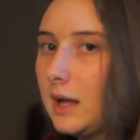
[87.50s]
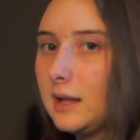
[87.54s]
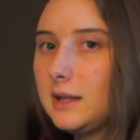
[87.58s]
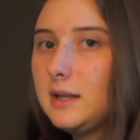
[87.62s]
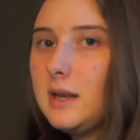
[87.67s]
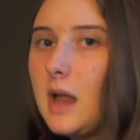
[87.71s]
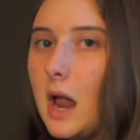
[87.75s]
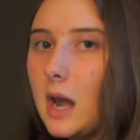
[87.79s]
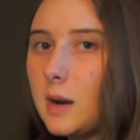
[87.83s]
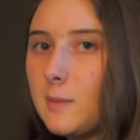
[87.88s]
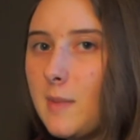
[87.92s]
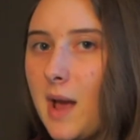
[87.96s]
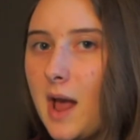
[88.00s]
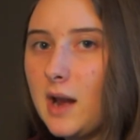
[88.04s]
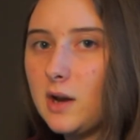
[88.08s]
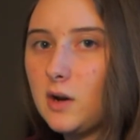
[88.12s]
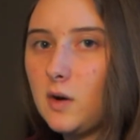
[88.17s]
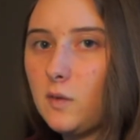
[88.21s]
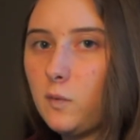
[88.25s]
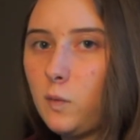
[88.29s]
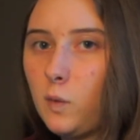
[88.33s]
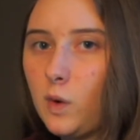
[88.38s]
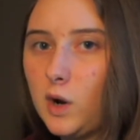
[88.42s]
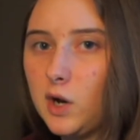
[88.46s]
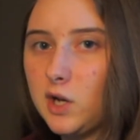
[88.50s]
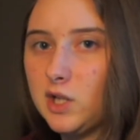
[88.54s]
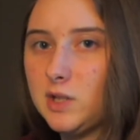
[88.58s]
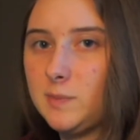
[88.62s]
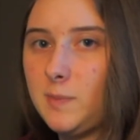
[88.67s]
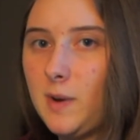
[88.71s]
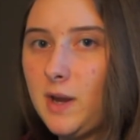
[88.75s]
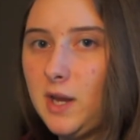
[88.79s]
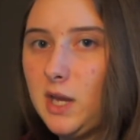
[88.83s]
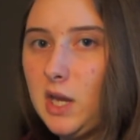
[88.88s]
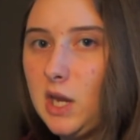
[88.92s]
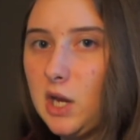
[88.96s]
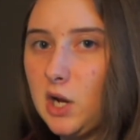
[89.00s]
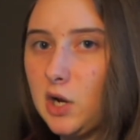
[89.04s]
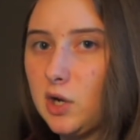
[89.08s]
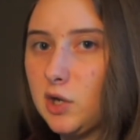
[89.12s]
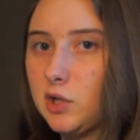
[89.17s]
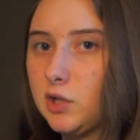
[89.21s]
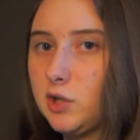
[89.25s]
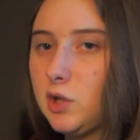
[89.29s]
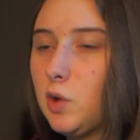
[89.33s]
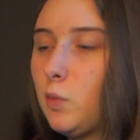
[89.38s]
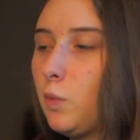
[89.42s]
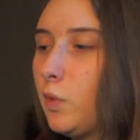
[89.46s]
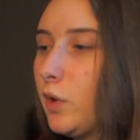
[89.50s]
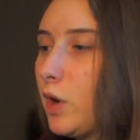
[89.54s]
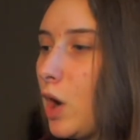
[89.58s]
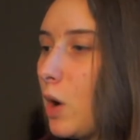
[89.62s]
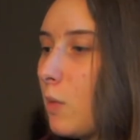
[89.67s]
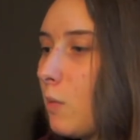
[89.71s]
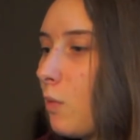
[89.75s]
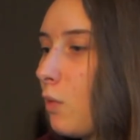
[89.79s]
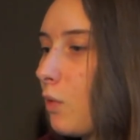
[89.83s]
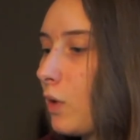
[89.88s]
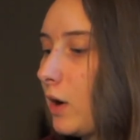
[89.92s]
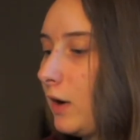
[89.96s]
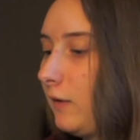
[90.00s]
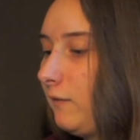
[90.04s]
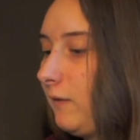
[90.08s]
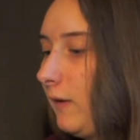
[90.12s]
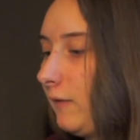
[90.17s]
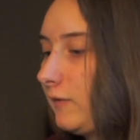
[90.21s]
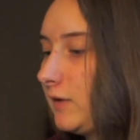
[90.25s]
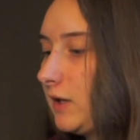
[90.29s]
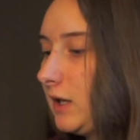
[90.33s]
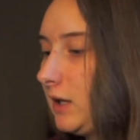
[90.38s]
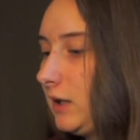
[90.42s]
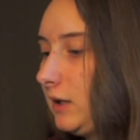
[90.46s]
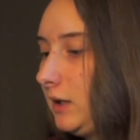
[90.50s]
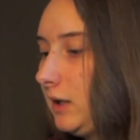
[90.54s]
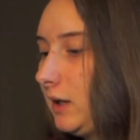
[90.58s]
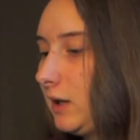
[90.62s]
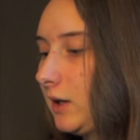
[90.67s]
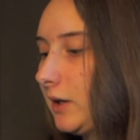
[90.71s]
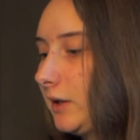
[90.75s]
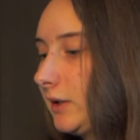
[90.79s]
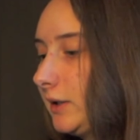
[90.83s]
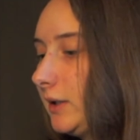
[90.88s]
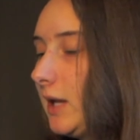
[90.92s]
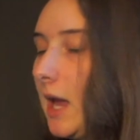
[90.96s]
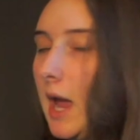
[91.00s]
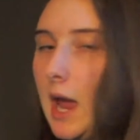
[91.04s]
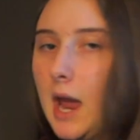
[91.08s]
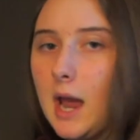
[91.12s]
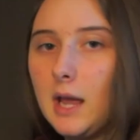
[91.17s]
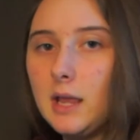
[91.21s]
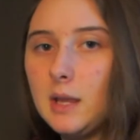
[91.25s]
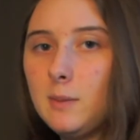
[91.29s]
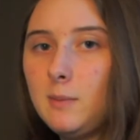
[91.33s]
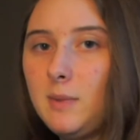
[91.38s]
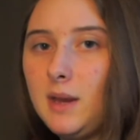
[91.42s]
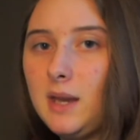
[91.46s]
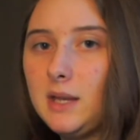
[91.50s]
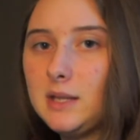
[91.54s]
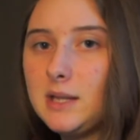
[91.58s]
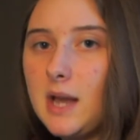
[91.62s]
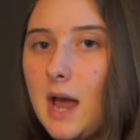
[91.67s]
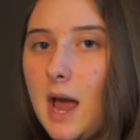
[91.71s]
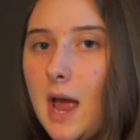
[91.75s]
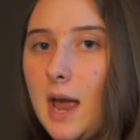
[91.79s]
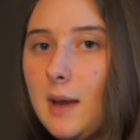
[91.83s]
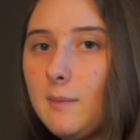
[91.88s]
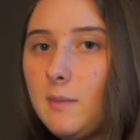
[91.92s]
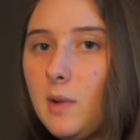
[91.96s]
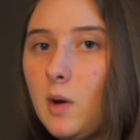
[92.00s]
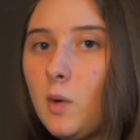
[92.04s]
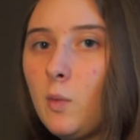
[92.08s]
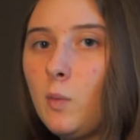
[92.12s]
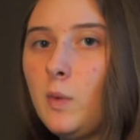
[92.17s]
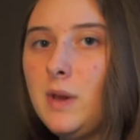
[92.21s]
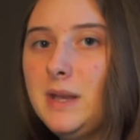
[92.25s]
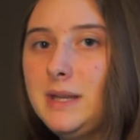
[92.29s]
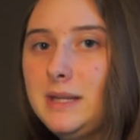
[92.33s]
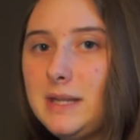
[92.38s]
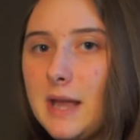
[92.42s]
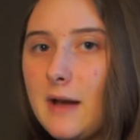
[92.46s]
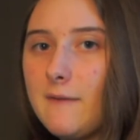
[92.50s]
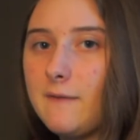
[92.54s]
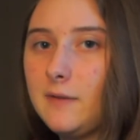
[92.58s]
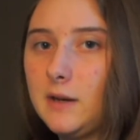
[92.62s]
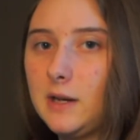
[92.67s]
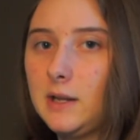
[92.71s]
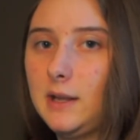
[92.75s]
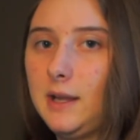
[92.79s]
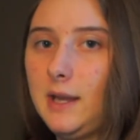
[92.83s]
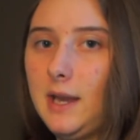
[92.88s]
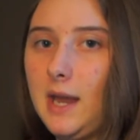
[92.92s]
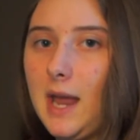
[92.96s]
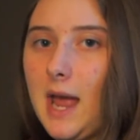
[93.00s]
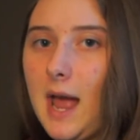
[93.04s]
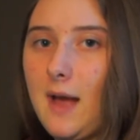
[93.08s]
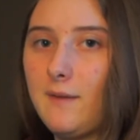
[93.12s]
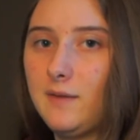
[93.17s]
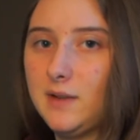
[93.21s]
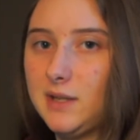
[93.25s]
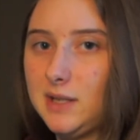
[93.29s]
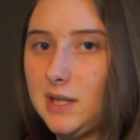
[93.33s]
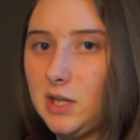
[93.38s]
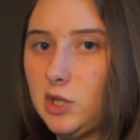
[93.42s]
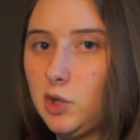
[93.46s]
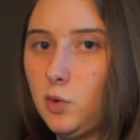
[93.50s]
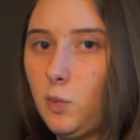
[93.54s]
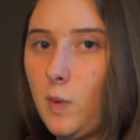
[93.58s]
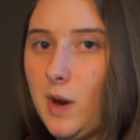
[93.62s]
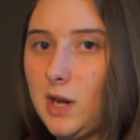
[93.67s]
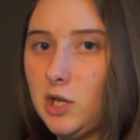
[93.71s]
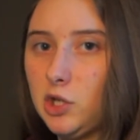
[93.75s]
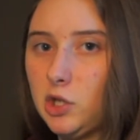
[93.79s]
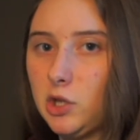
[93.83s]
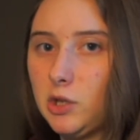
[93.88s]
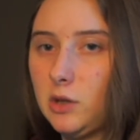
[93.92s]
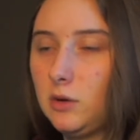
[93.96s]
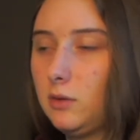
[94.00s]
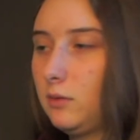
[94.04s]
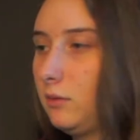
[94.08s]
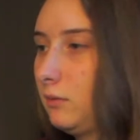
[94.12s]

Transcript: Not a matter of words, but years. We'll know more in 15 years. In the meantime, we definitely have a situation.